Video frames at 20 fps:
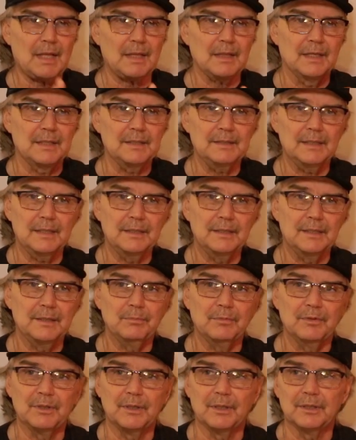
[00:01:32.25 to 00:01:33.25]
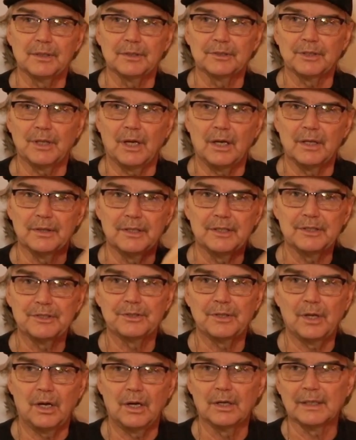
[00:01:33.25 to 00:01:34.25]
they said that the song, this
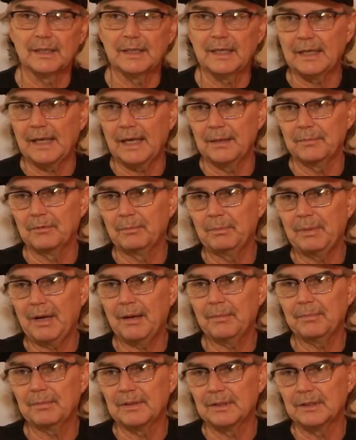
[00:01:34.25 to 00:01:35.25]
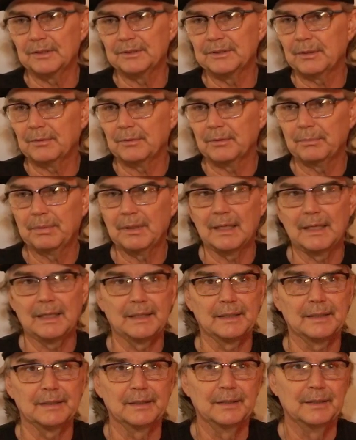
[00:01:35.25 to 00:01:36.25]
song came about because they were
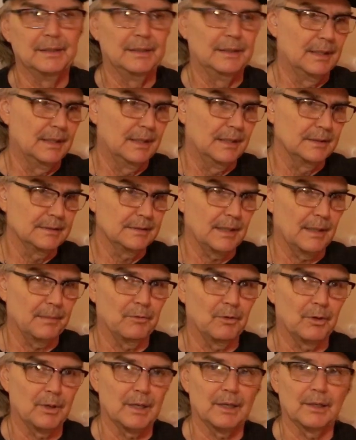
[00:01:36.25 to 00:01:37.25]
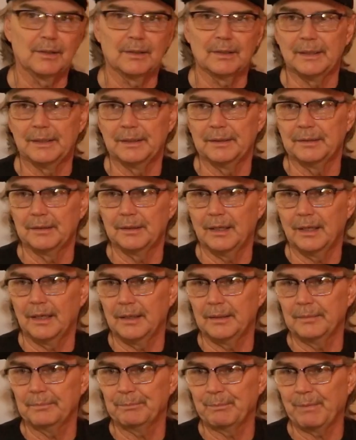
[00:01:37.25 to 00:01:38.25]
playing somewhere, and
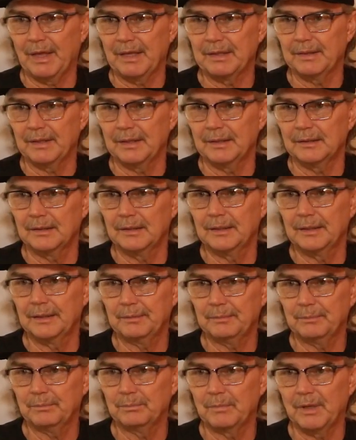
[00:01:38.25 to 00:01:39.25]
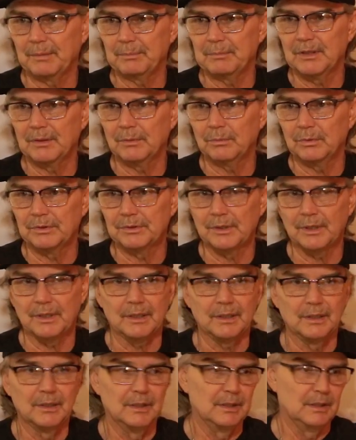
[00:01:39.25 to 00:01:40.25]
uh, I think maybe it was
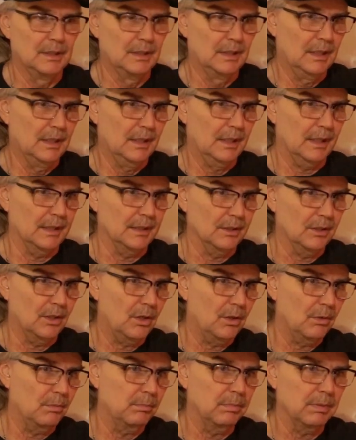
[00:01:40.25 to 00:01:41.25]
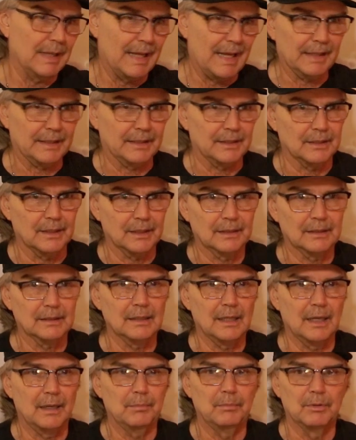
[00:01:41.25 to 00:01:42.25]
a a all-black
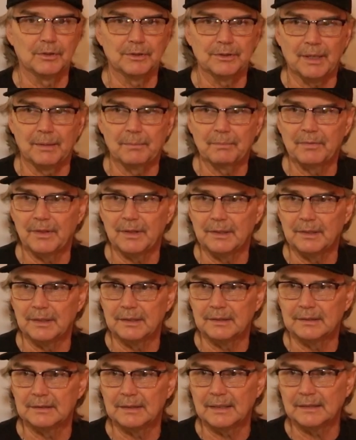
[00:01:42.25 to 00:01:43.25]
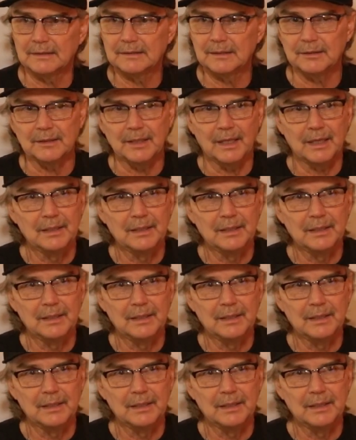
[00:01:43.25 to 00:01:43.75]
club or something, and they said,